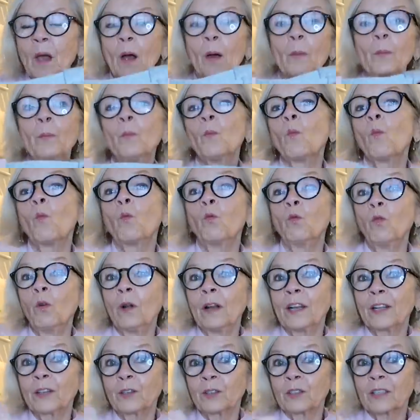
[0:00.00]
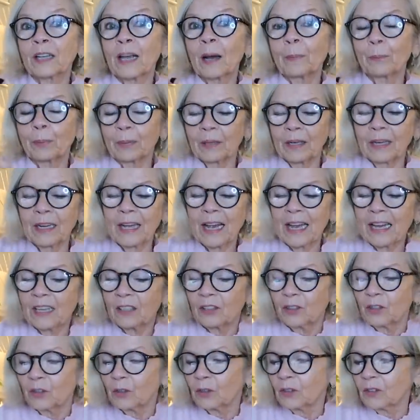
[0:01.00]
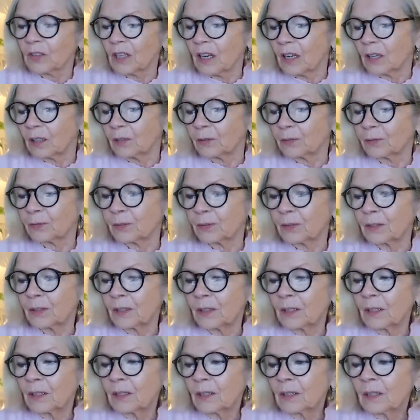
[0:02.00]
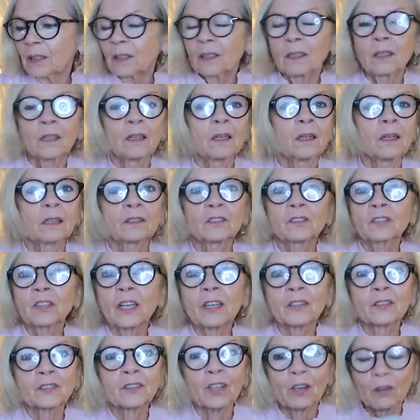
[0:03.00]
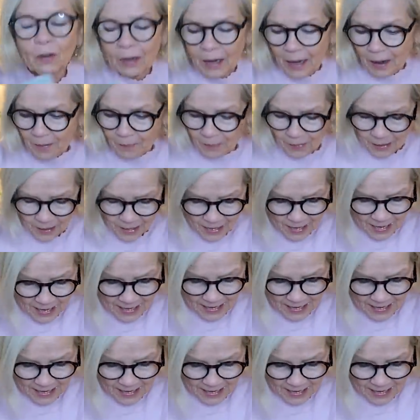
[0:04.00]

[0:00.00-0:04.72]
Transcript: a really good company and yourself. Just so clever.